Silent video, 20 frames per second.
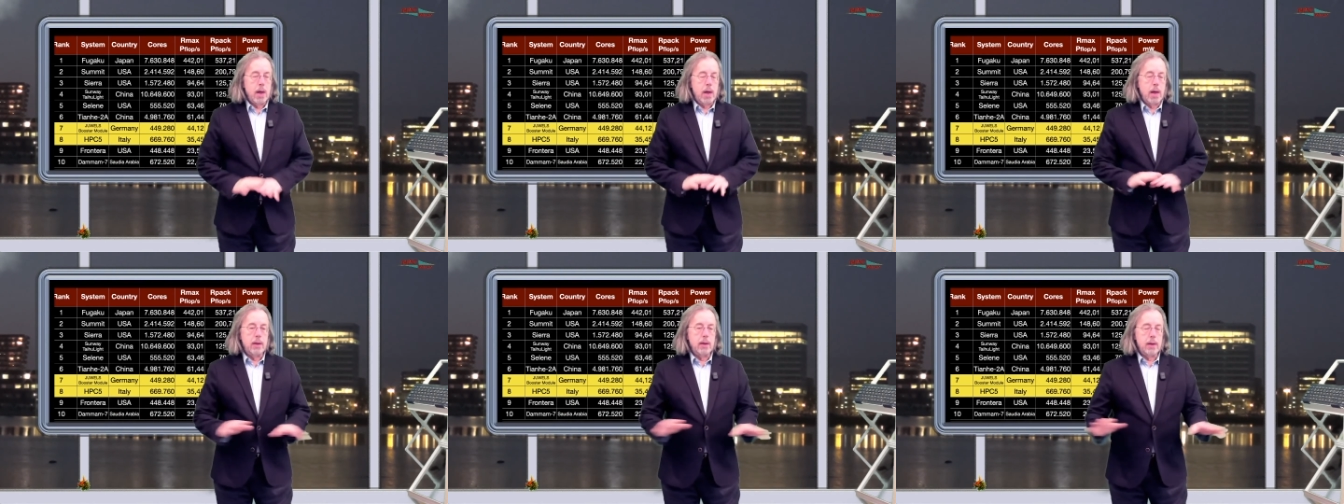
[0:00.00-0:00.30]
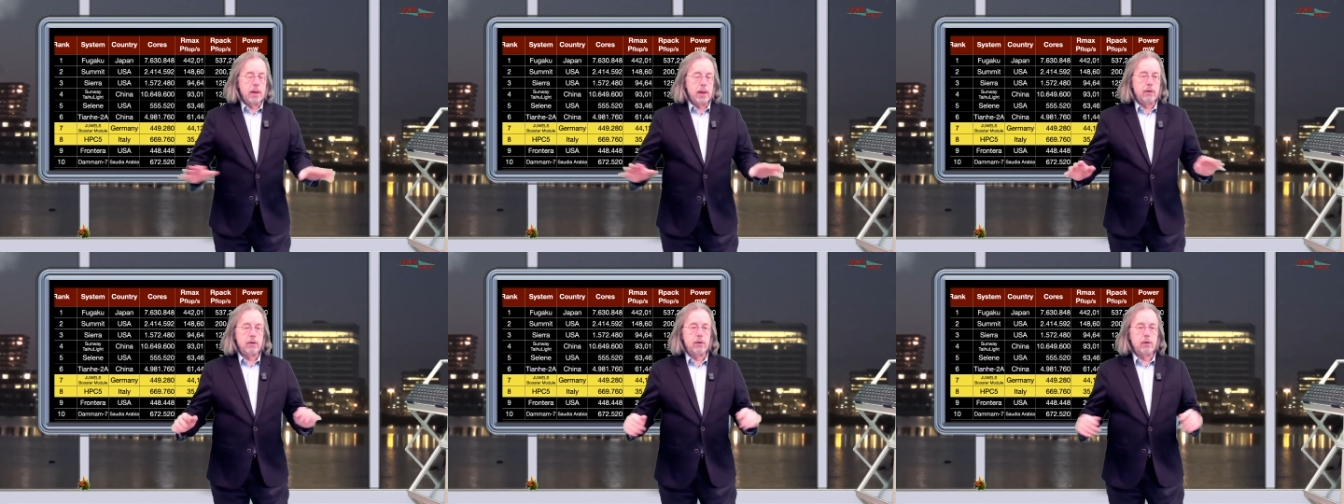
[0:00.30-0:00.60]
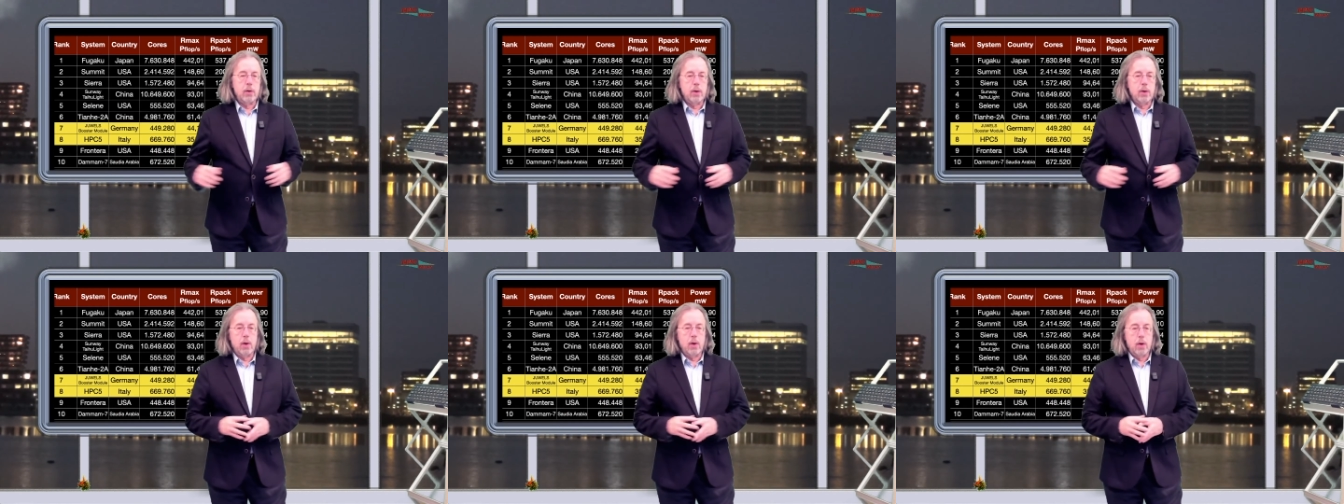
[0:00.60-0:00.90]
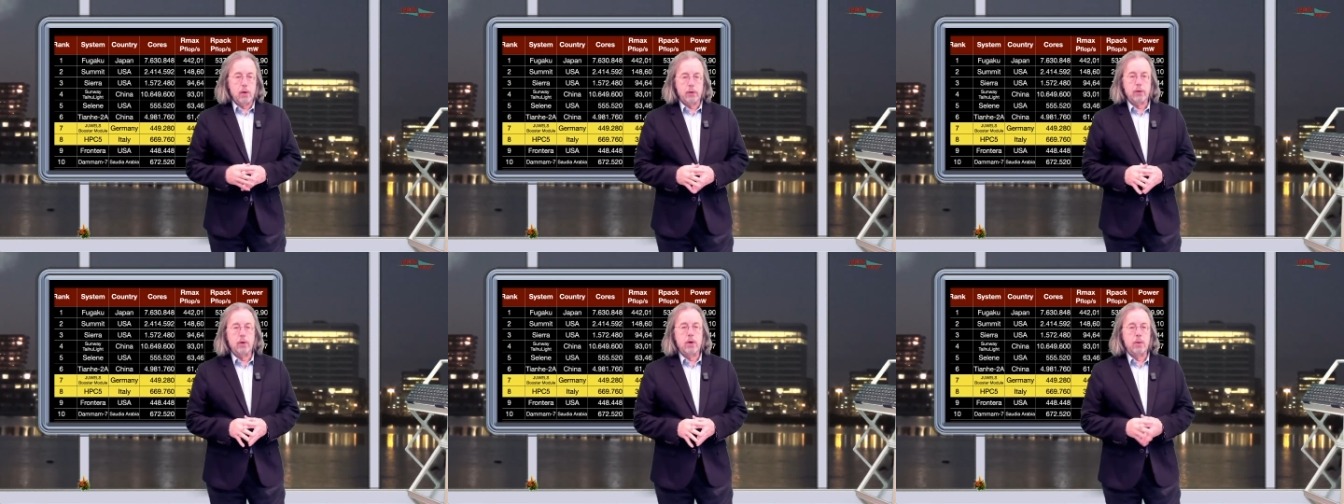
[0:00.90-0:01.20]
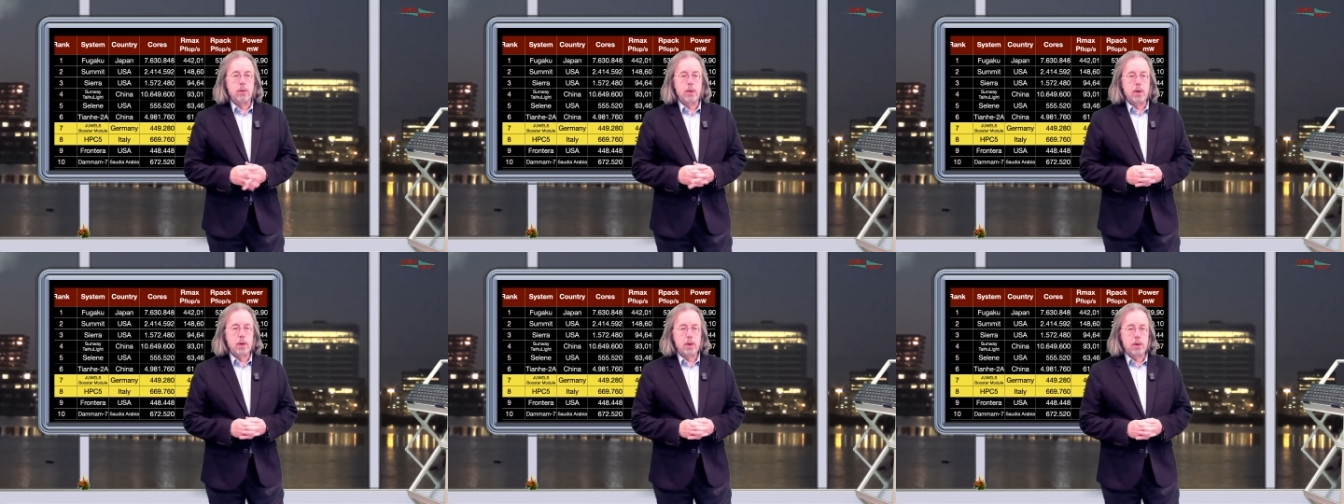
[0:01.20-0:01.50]
and that's uh,
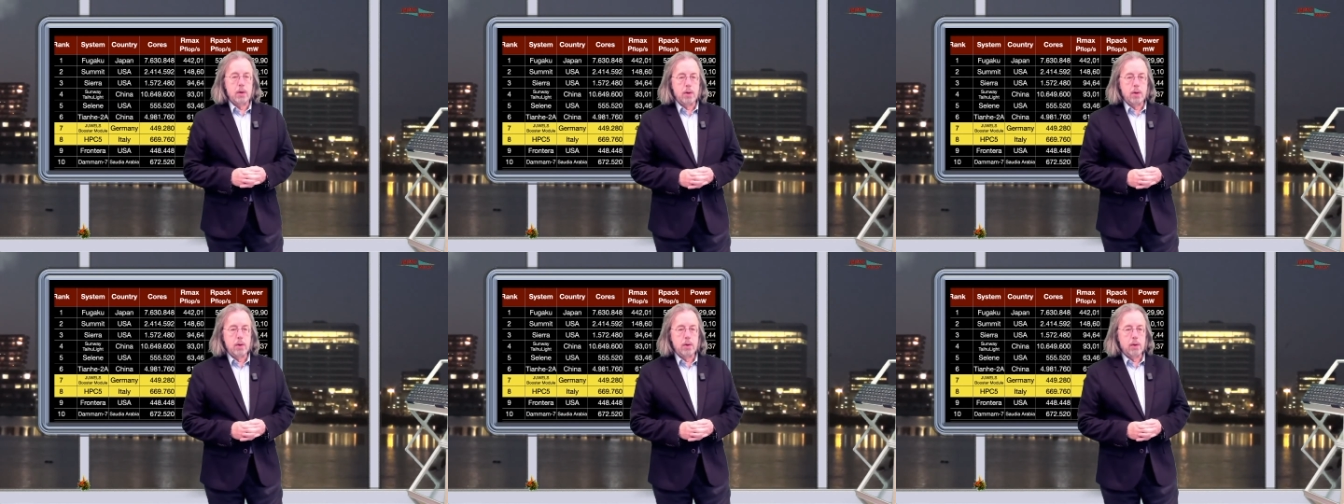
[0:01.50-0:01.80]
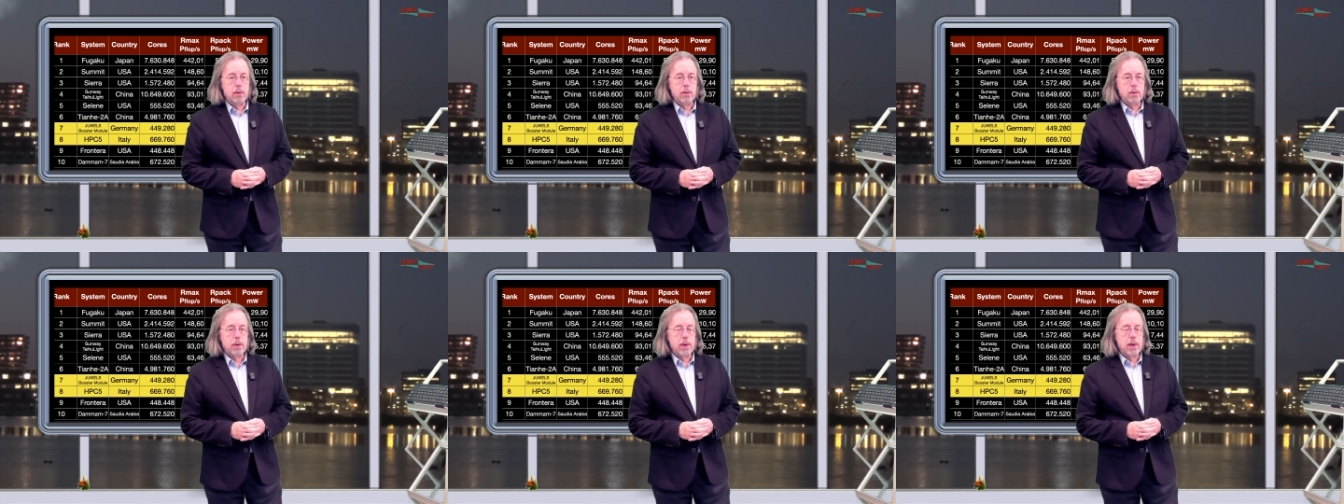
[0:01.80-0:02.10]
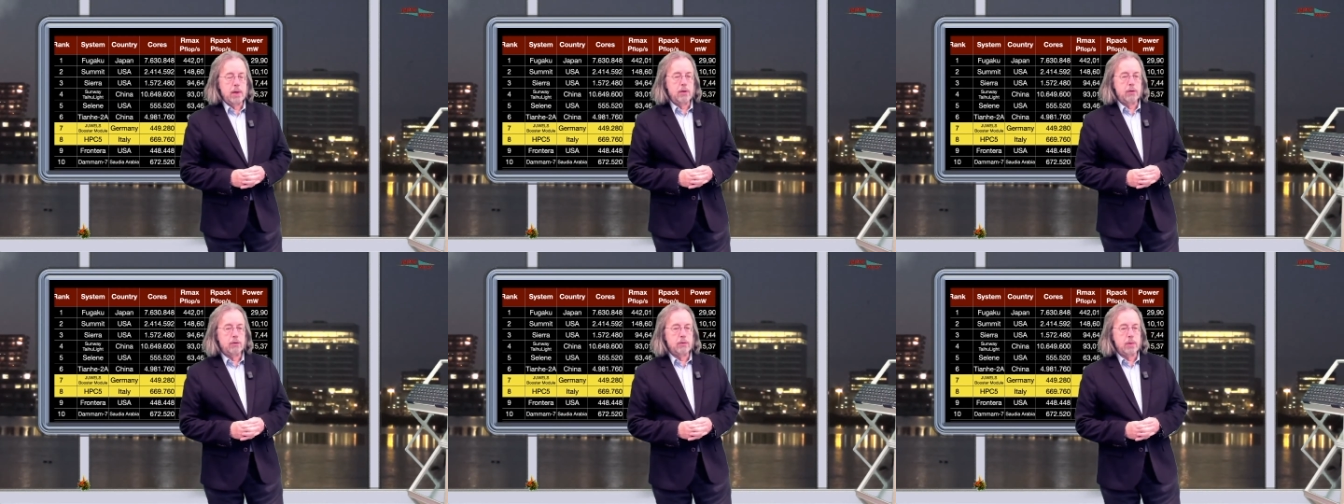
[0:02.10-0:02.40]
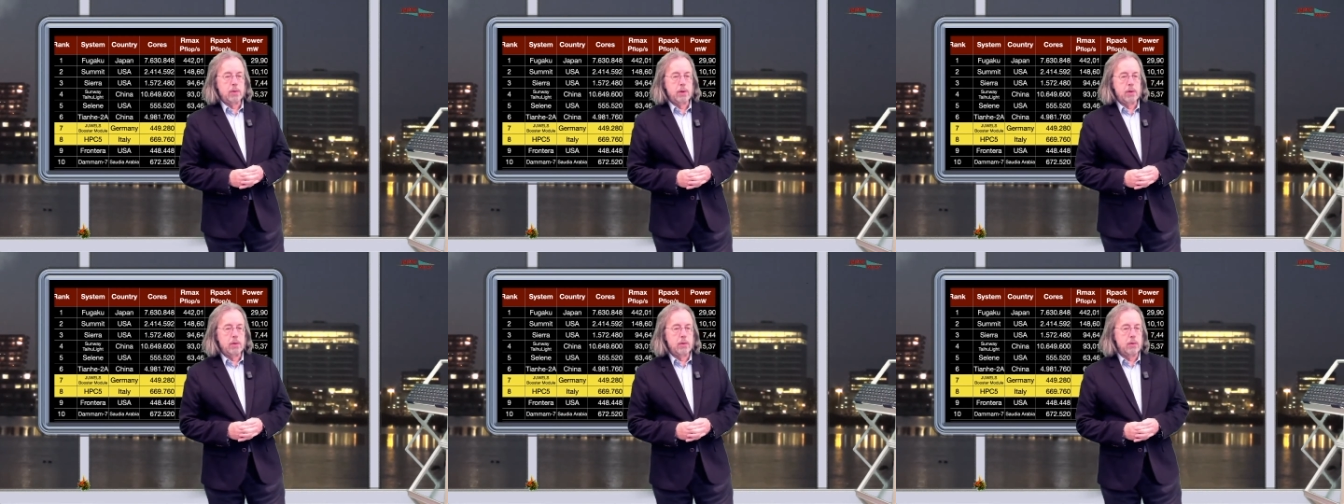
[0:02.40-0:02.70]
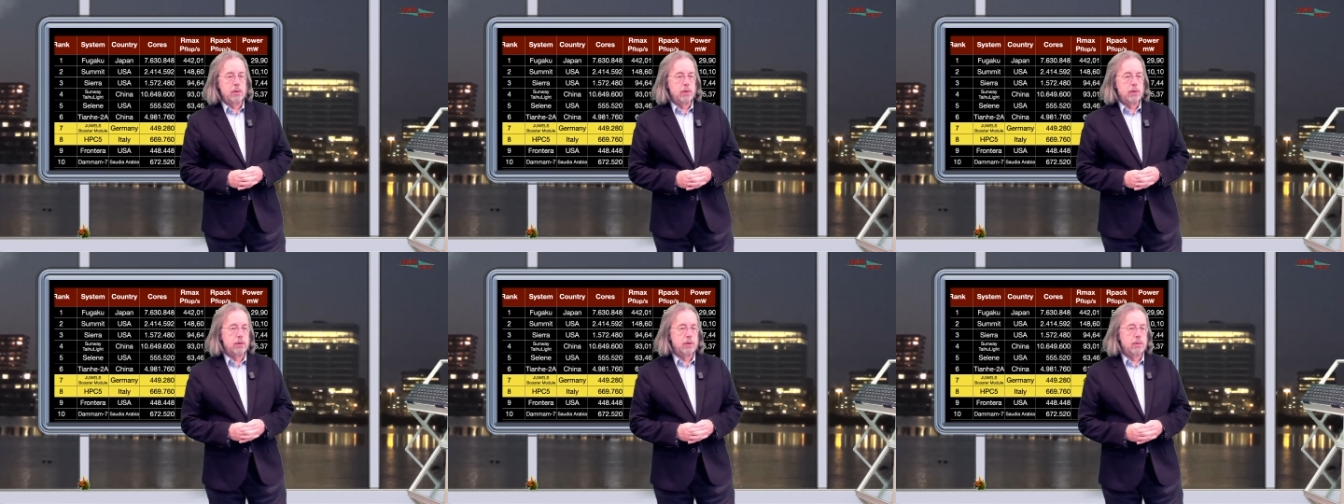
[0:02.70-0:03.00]
also uh, an industrial
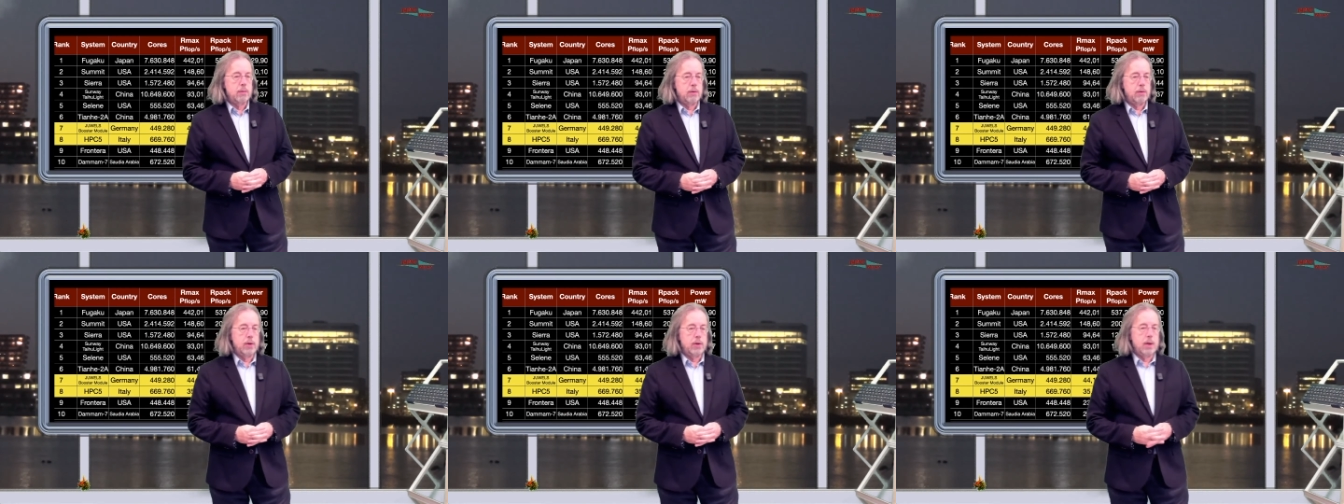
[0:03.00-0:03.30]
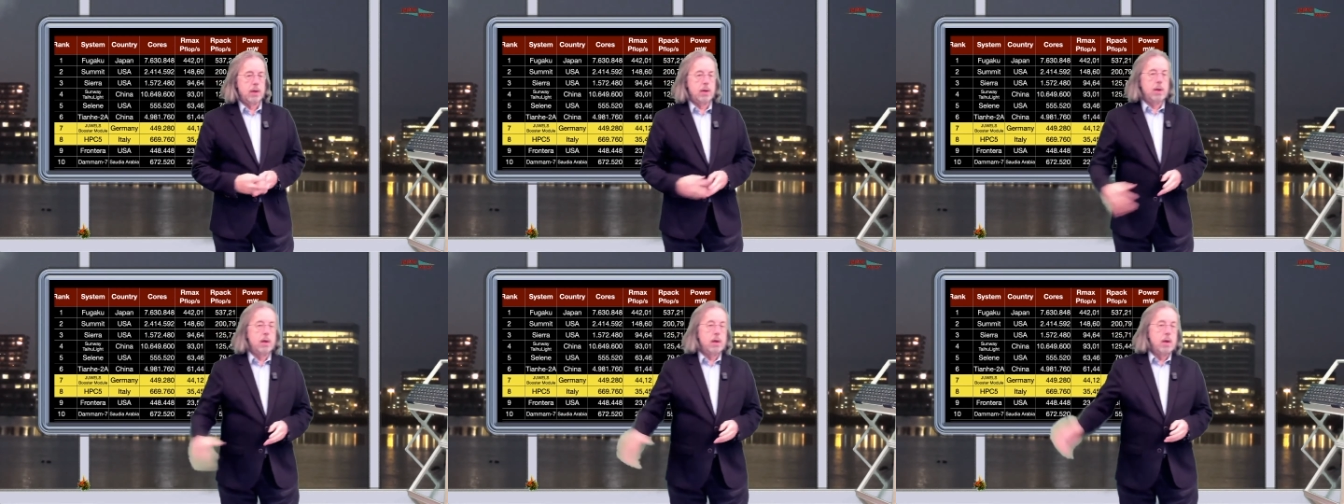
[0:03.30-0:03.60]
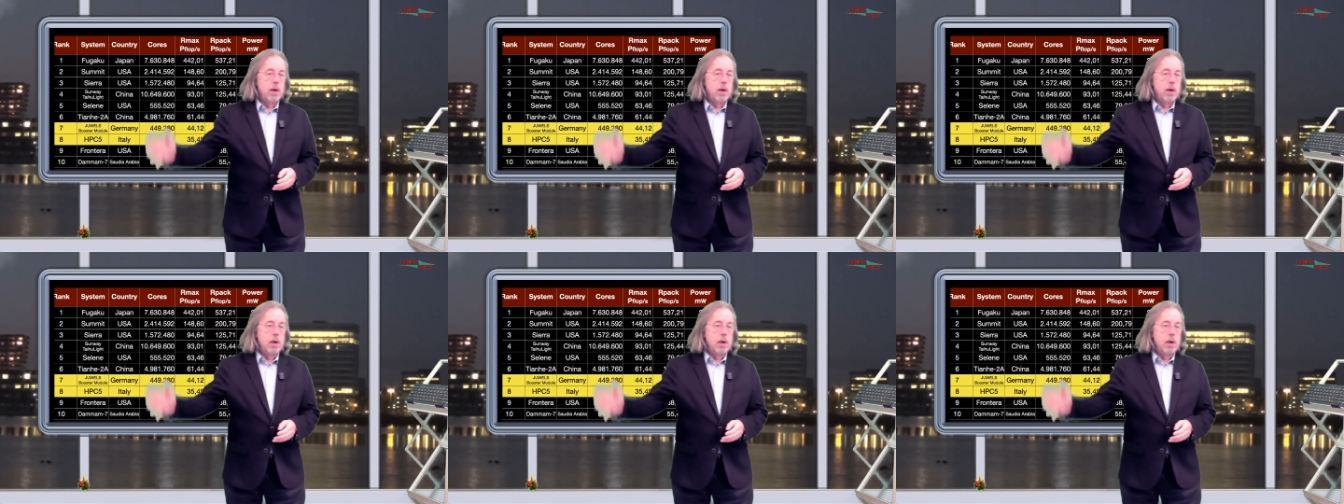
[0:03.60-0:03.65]
used machine.